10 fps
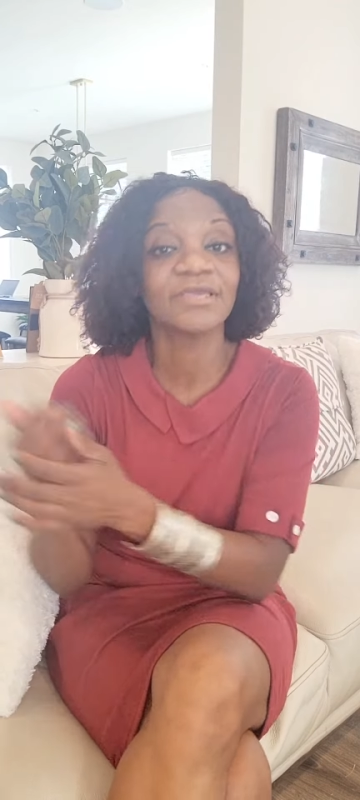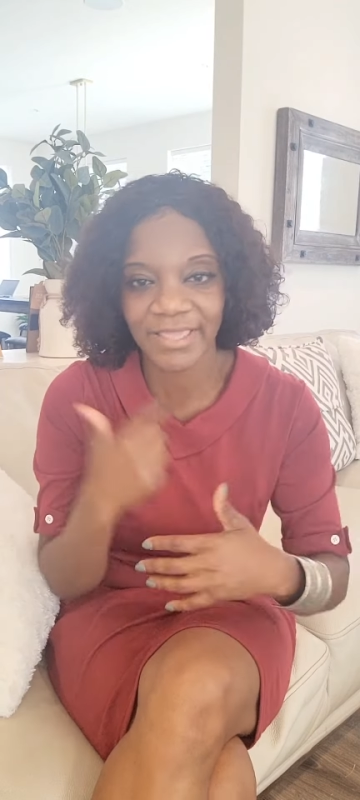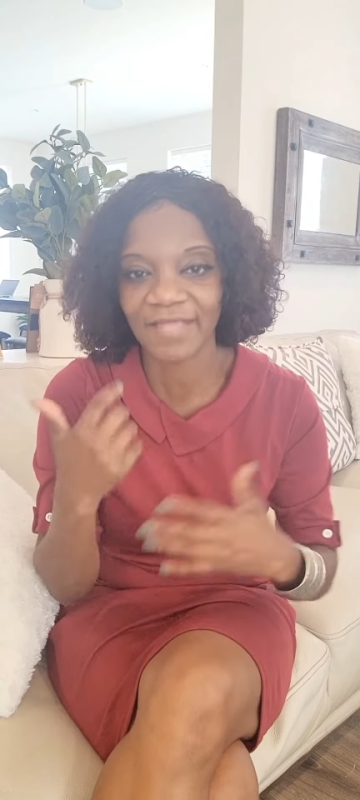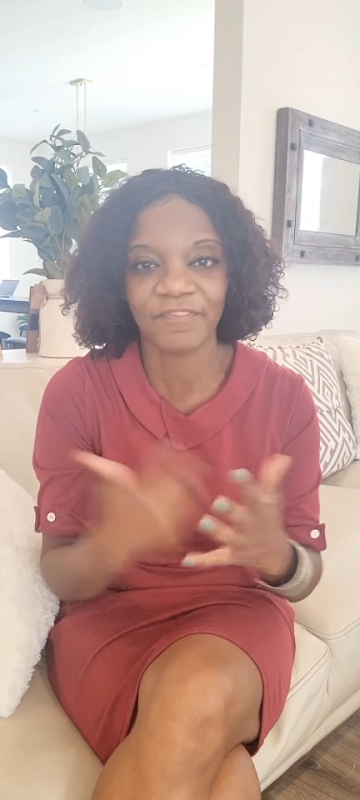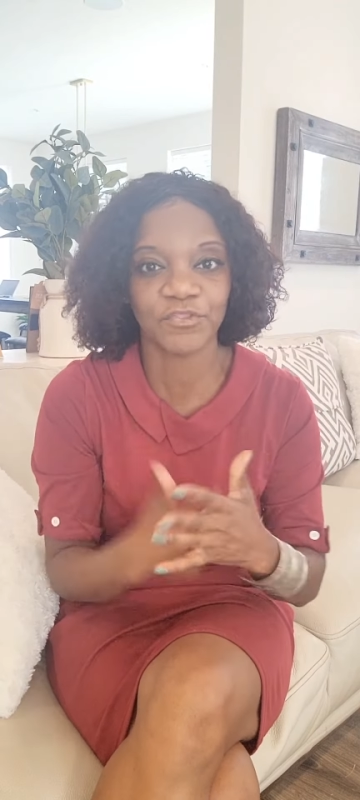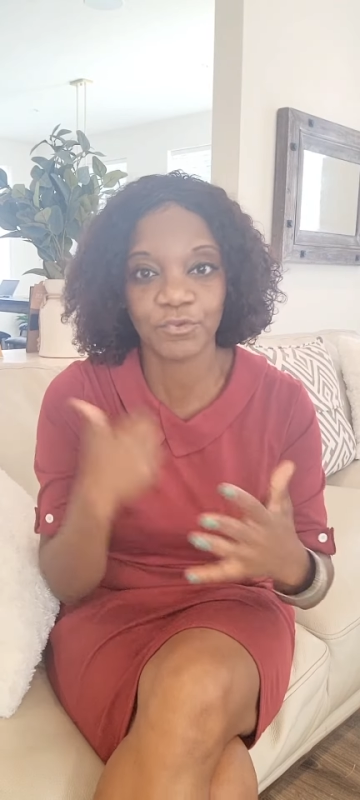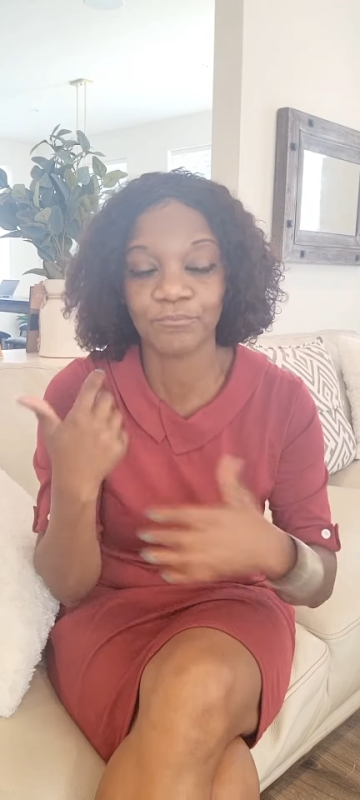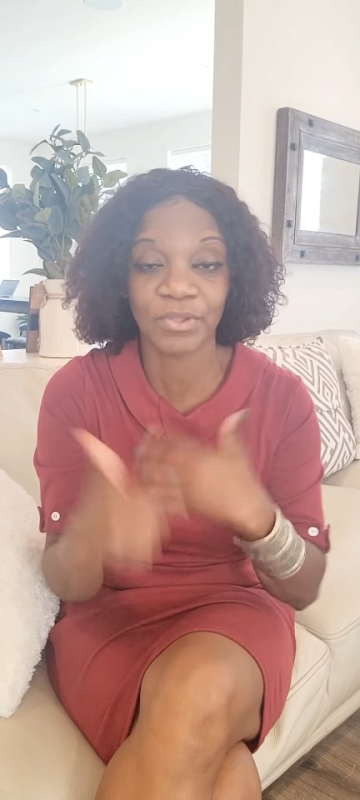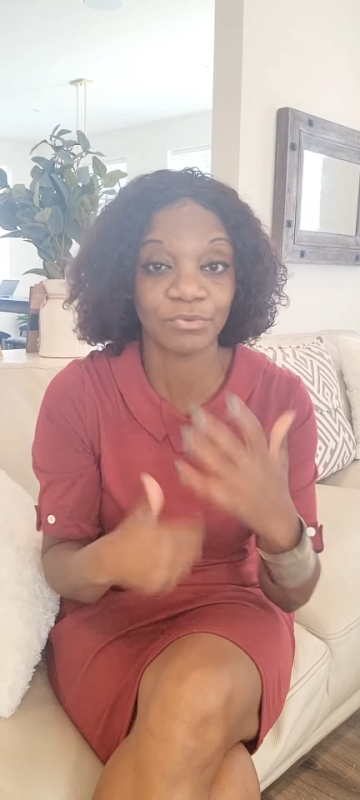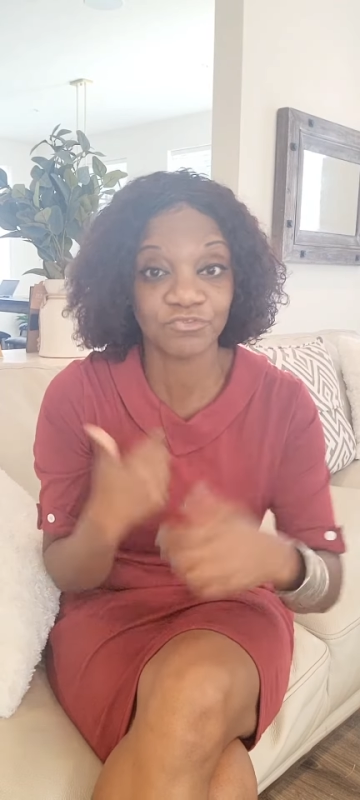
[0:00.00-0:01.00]
and then your
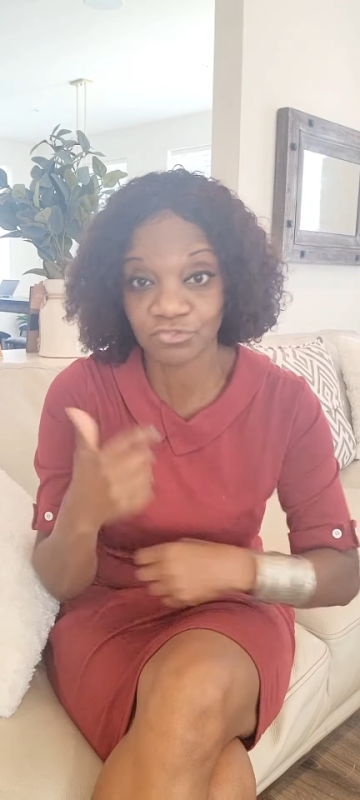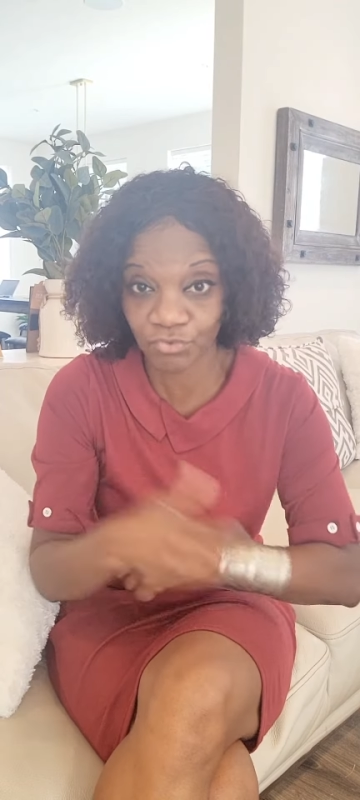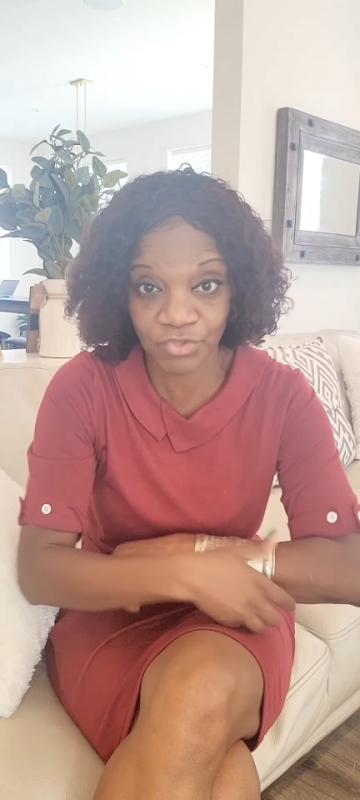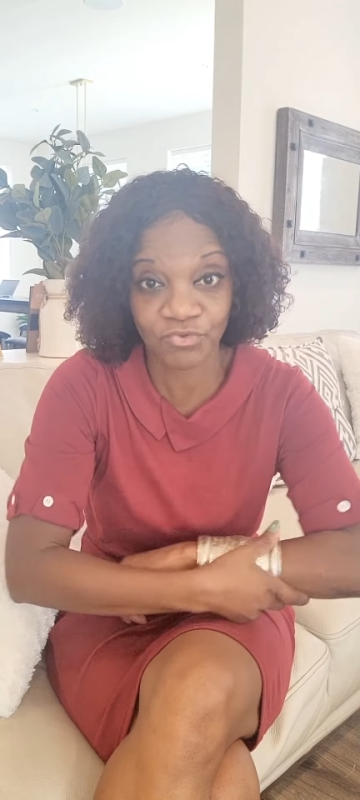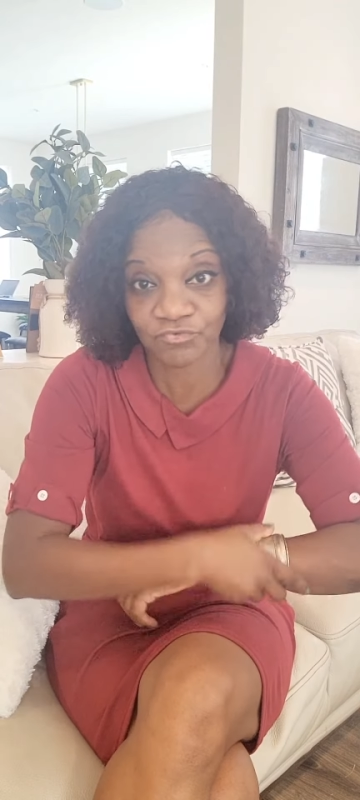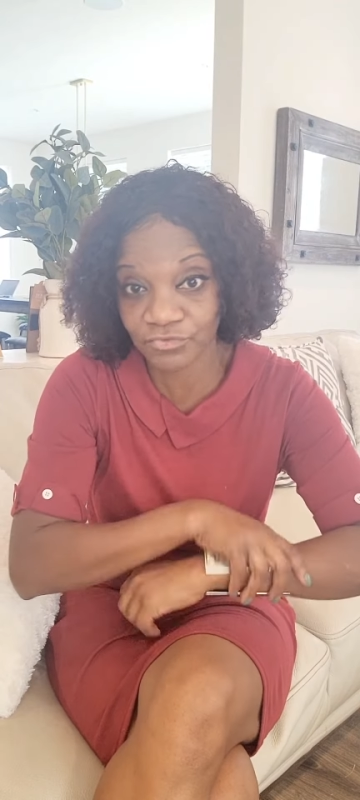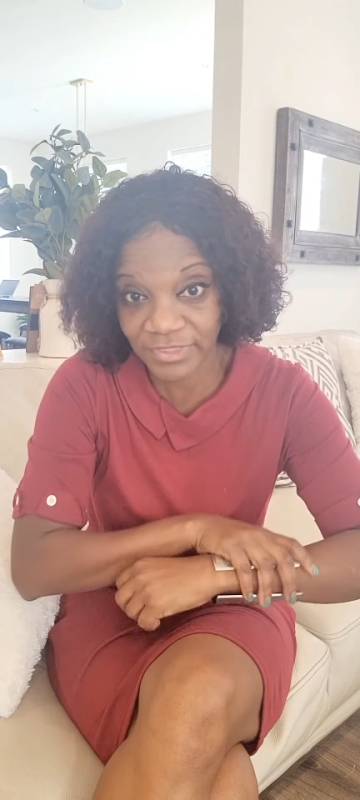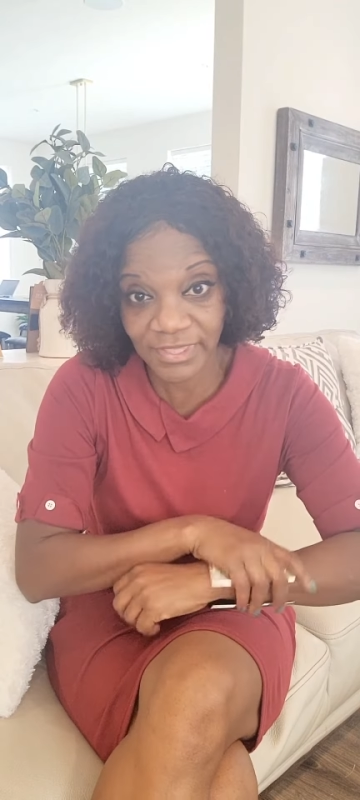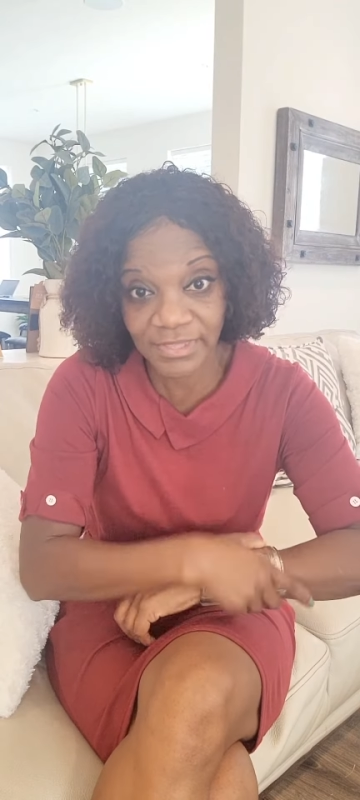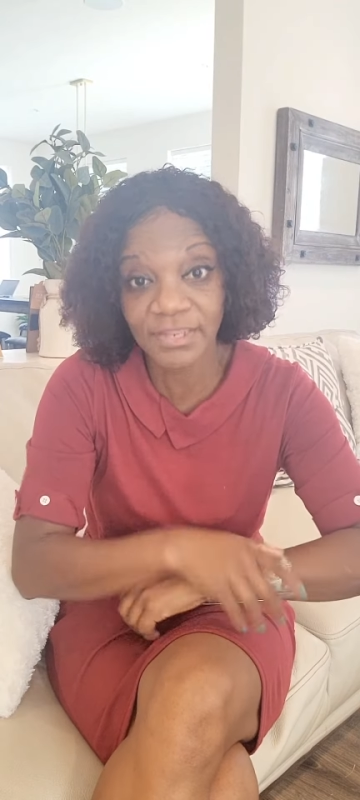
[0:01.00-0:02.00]
brain will just go into a
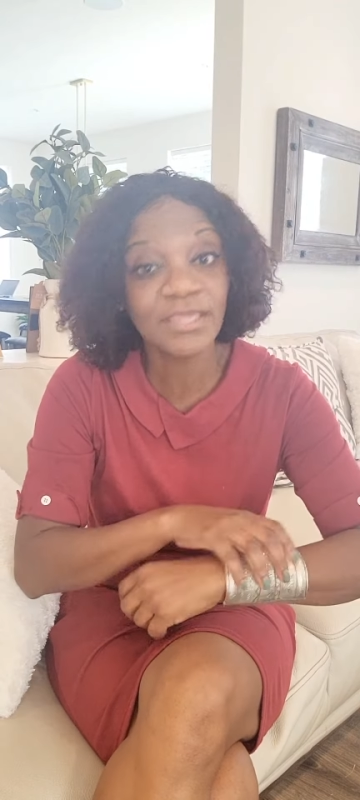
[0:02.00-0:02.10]
routine,